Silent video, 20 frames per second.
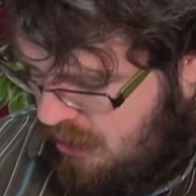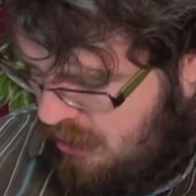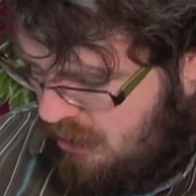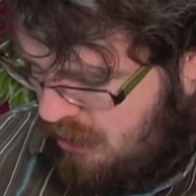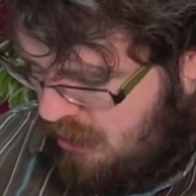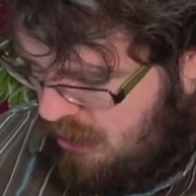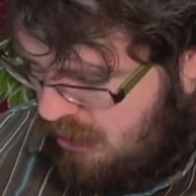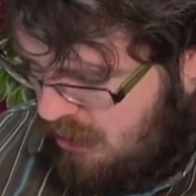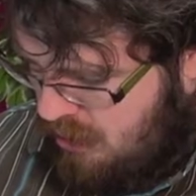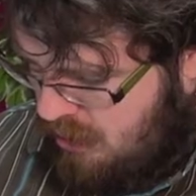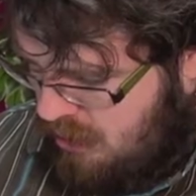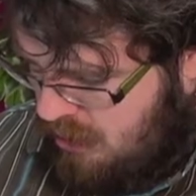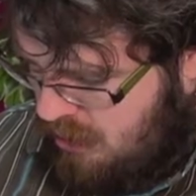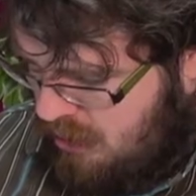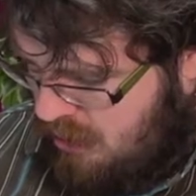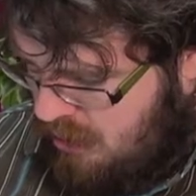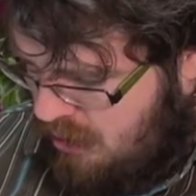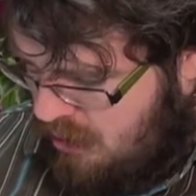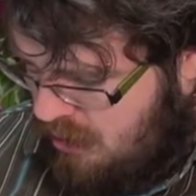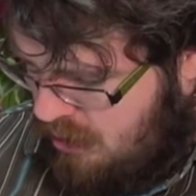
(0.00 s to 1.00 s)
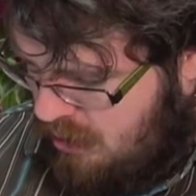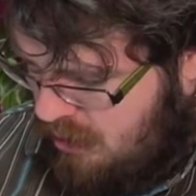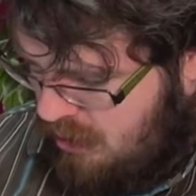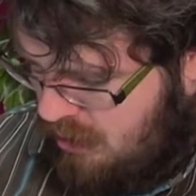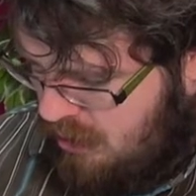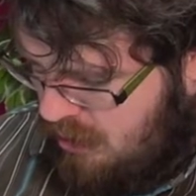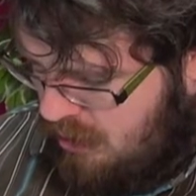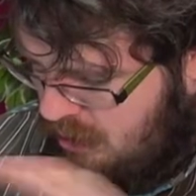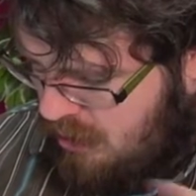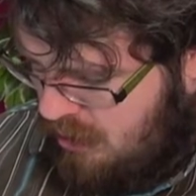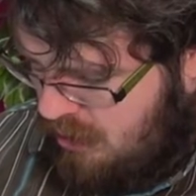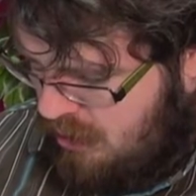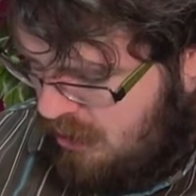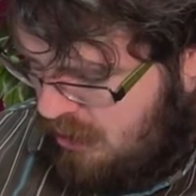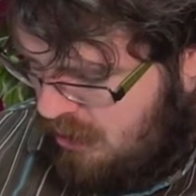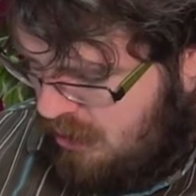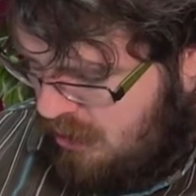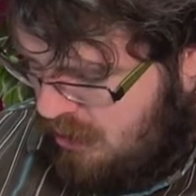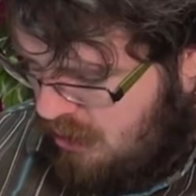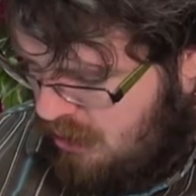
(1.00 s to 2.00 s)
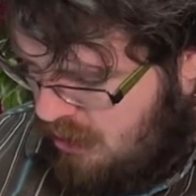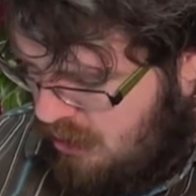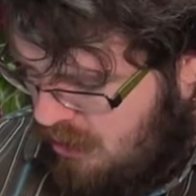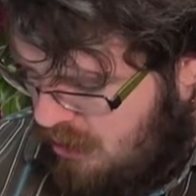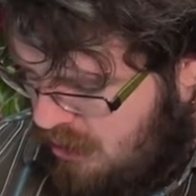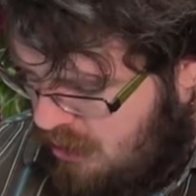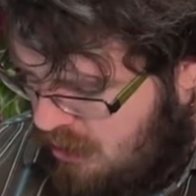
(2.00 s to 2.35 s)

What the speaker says: (silent)